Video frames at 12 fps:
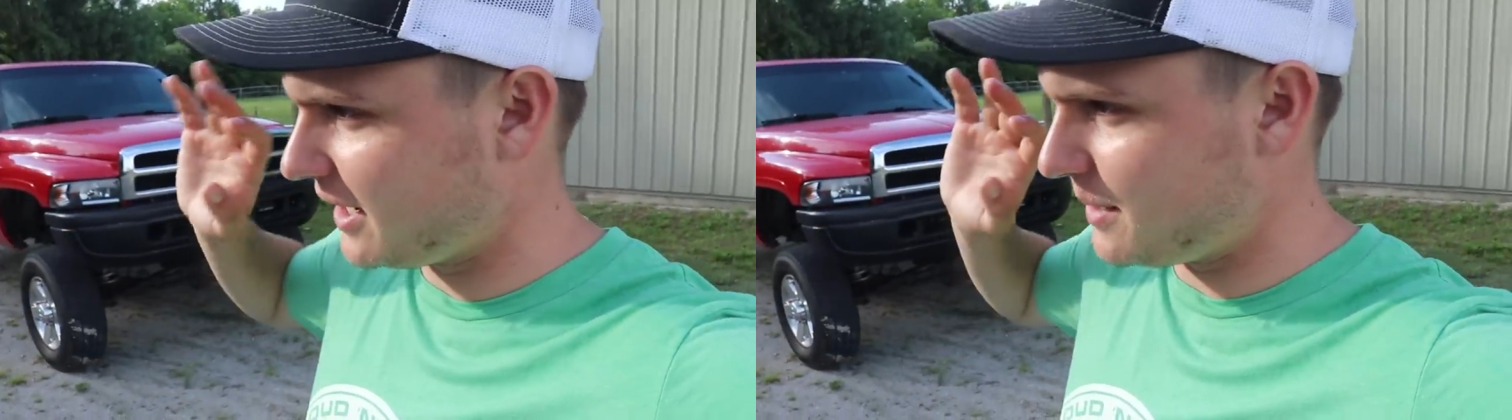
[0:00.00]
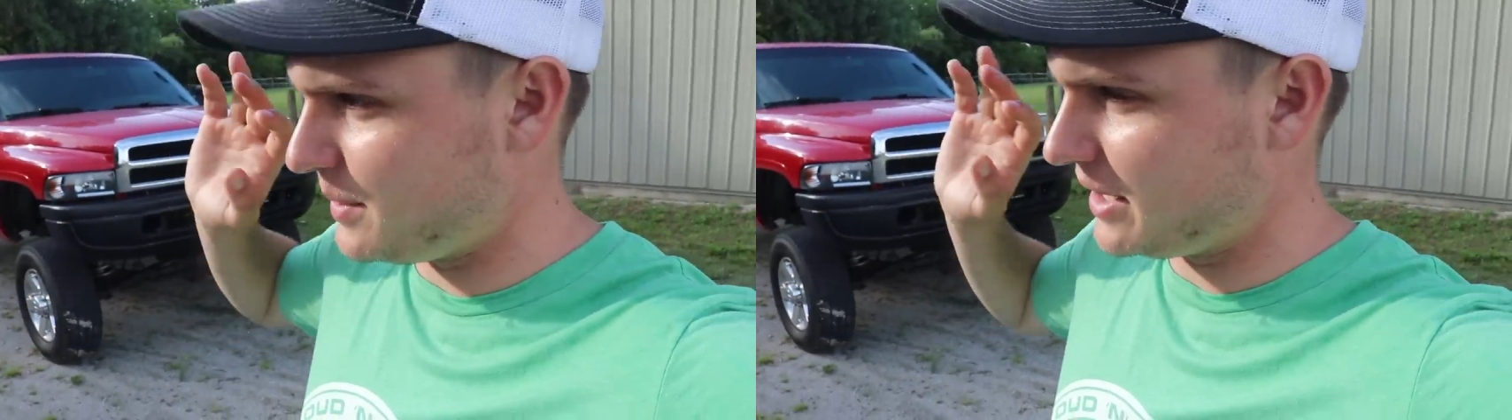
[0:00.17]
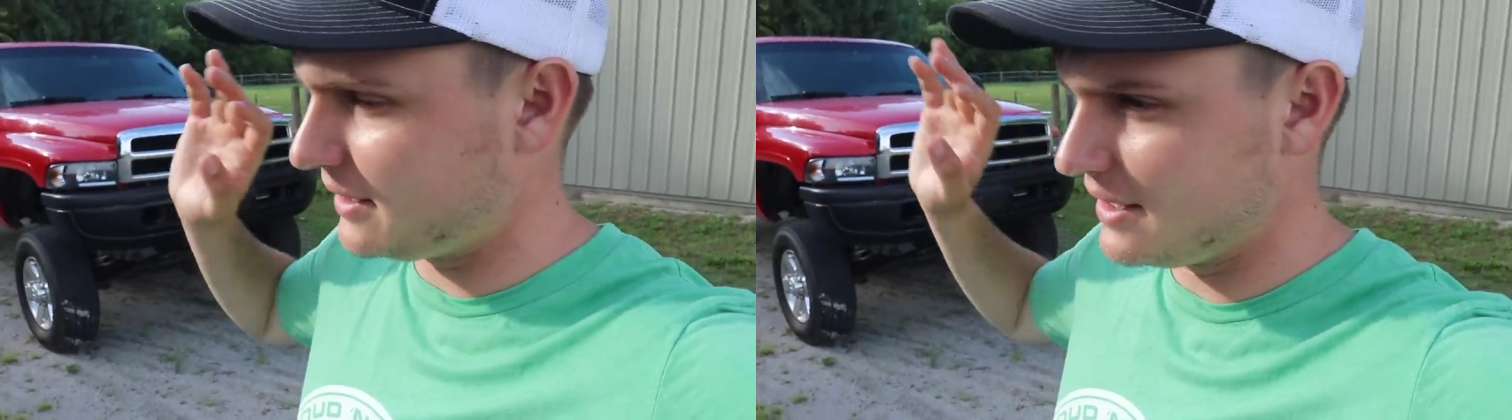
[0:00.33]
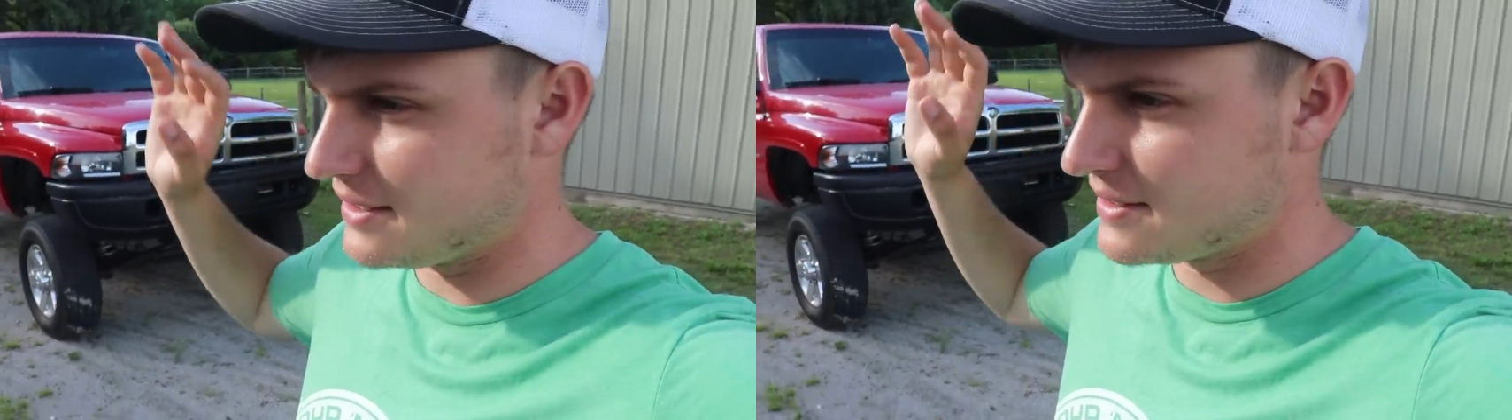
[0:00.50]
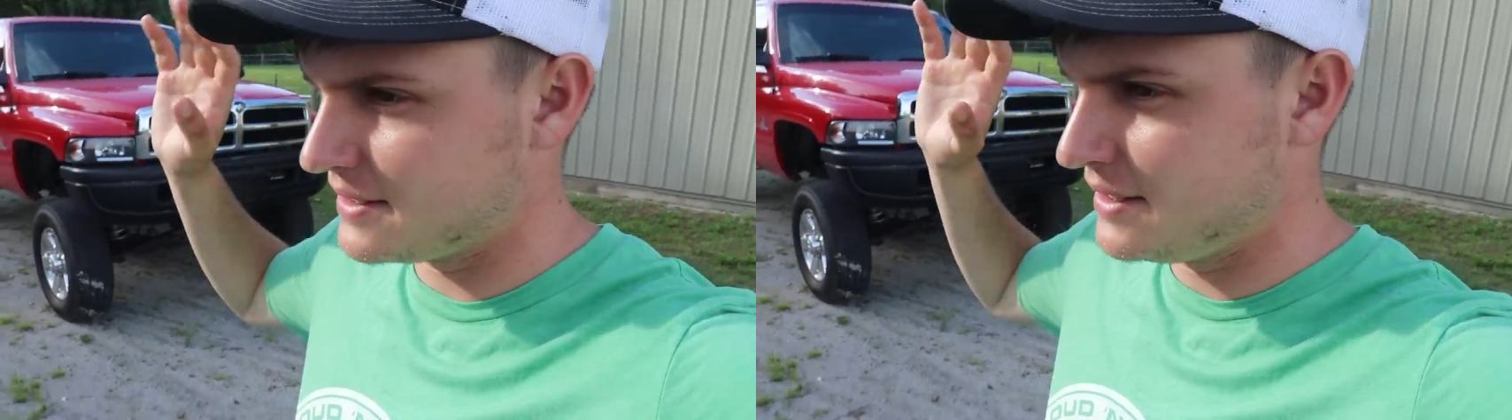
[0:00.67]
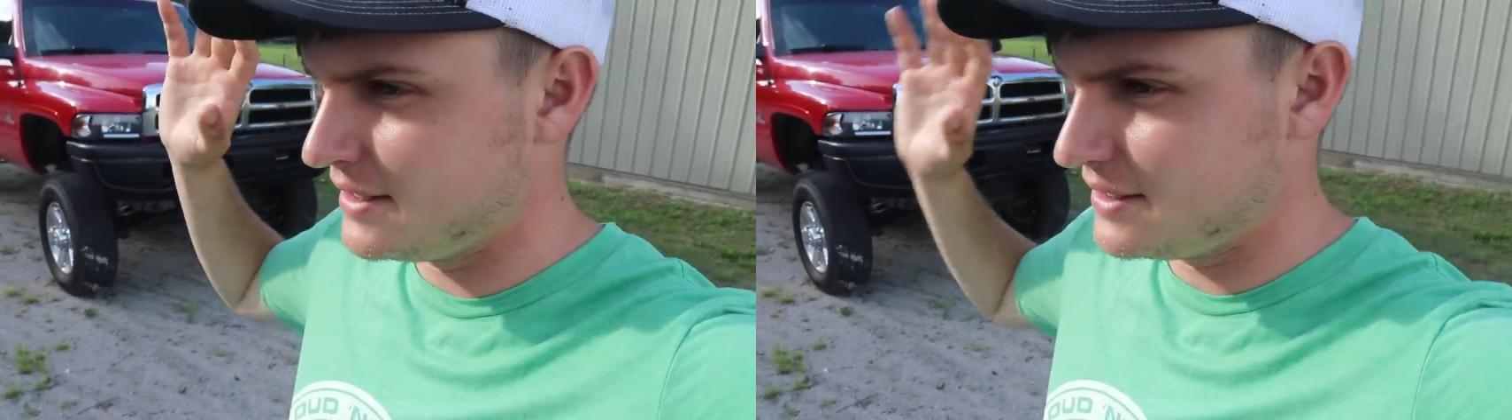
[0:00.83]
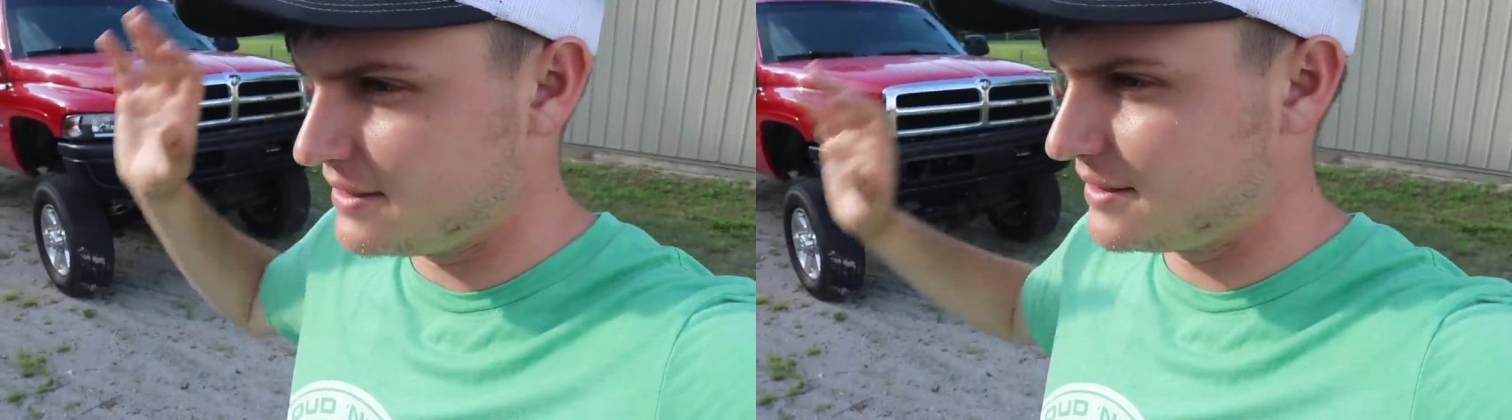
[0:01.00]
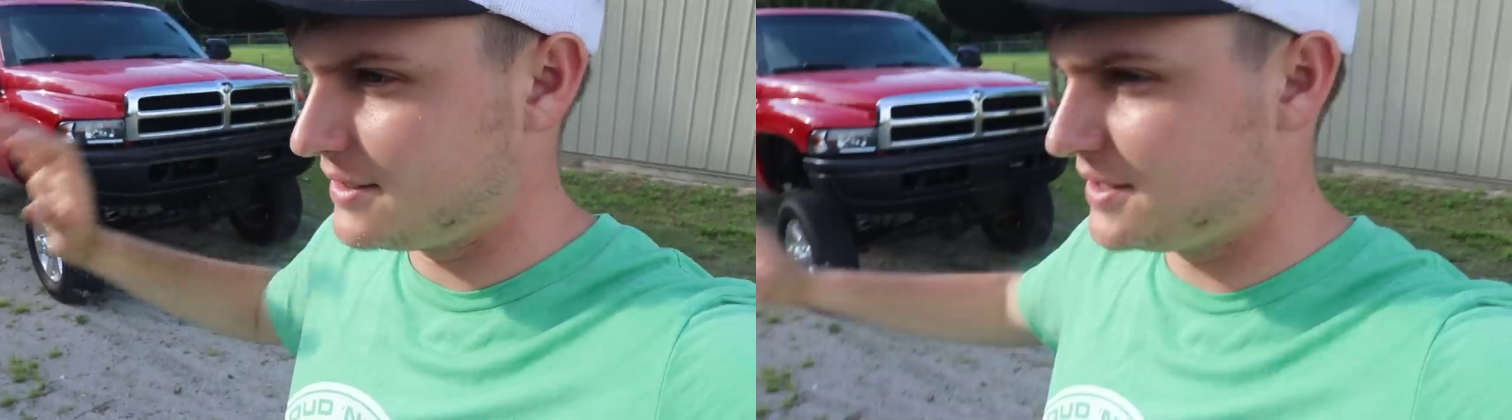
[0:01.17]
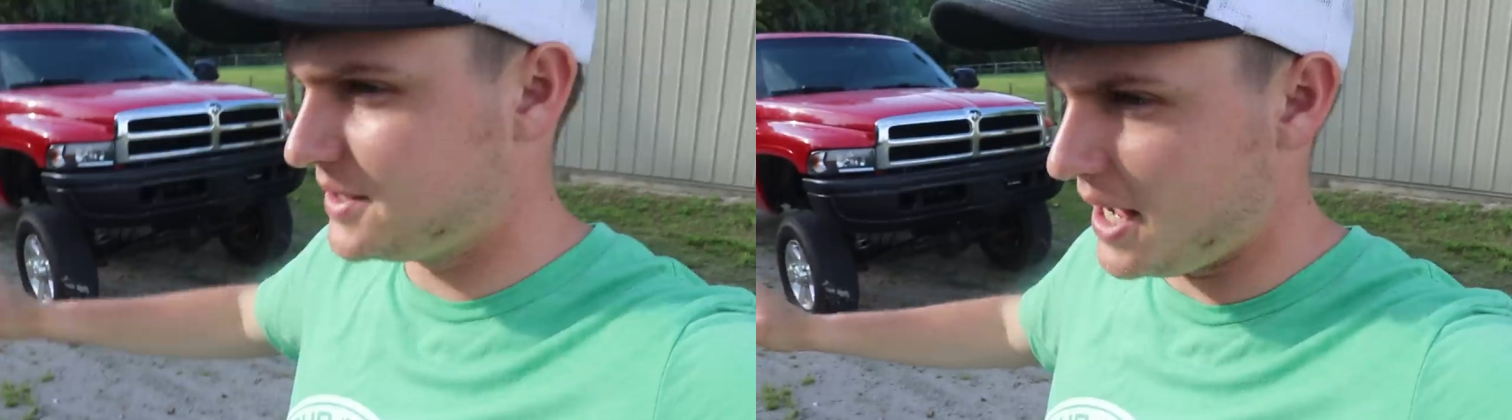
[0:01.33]
and I'm like, this
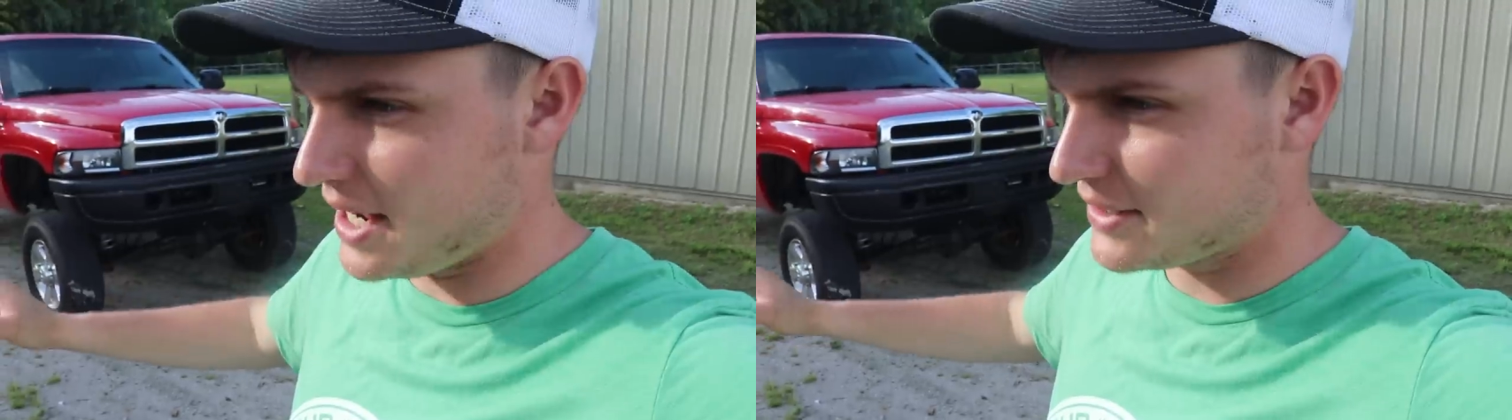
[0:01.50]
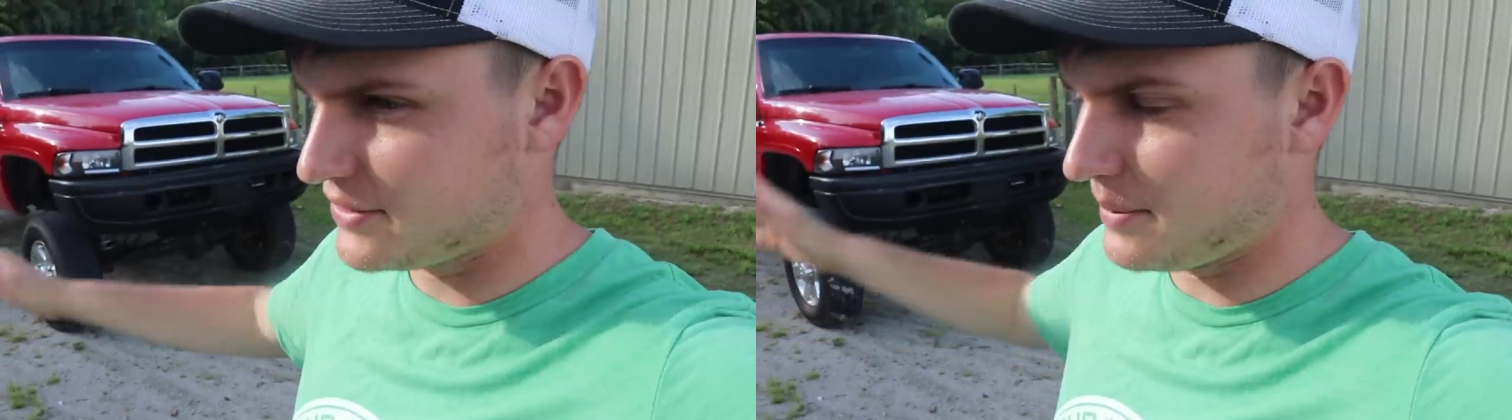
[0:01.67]
sucks.